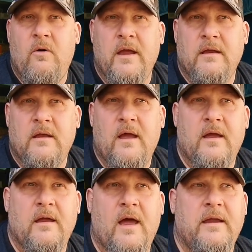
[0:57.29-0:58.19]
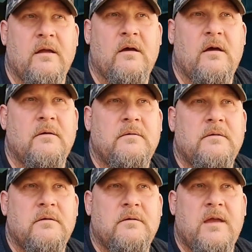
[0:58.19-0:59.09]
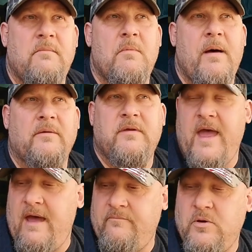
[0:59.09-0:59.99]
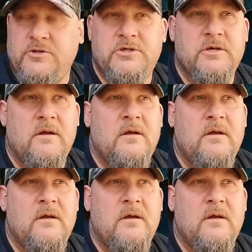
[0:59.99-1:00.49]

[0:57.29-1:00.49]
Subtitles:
I came about to have Butch.